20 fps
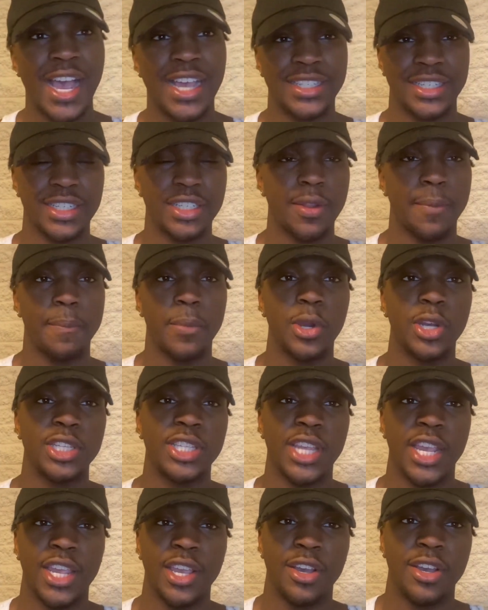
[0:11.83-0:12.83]
it's your boy
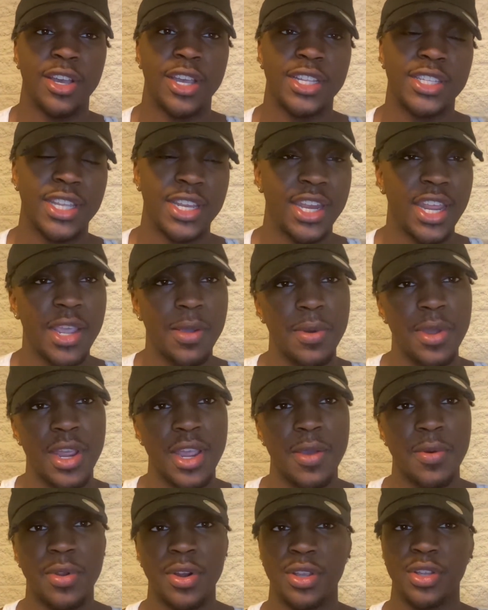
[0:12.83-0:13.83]
Tai'yon, and today we're here
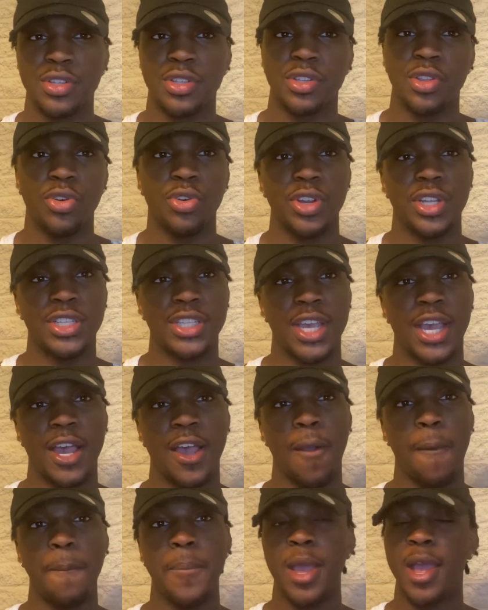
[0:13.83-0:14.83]
with a story time.
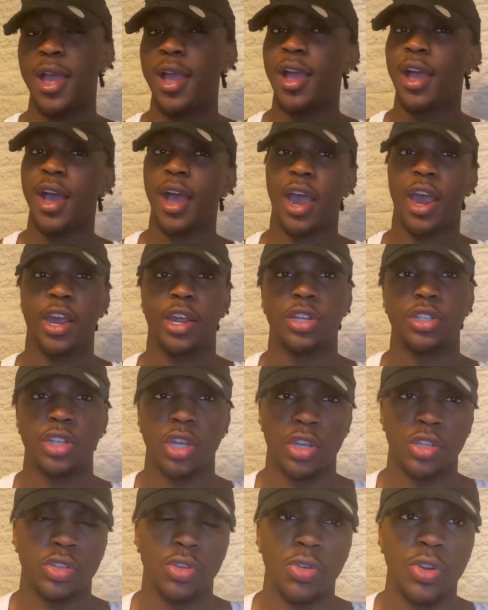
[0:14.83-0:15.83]
Alright, y'all,
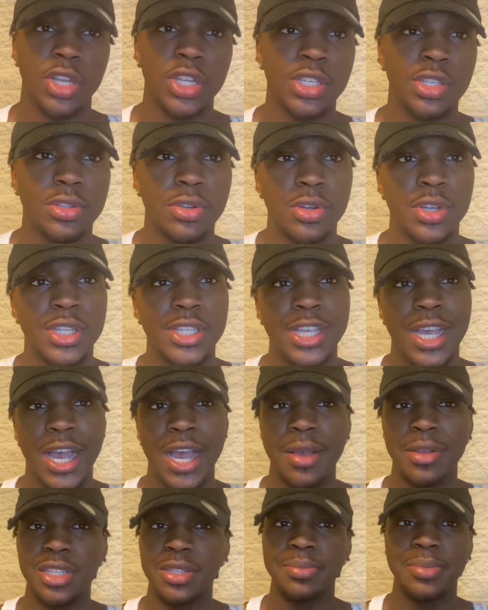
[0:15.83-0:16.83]
so this story time
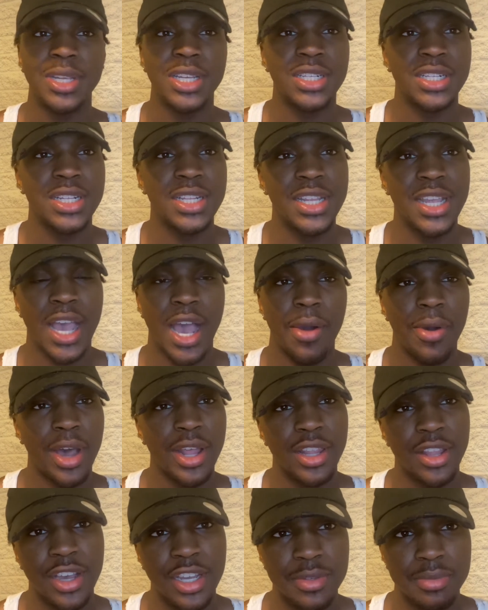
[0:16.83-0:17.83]
is basically how I
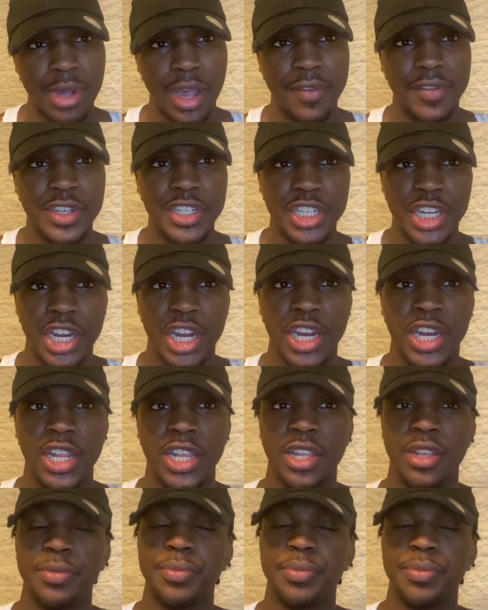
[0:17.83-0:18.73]
lost my virginity.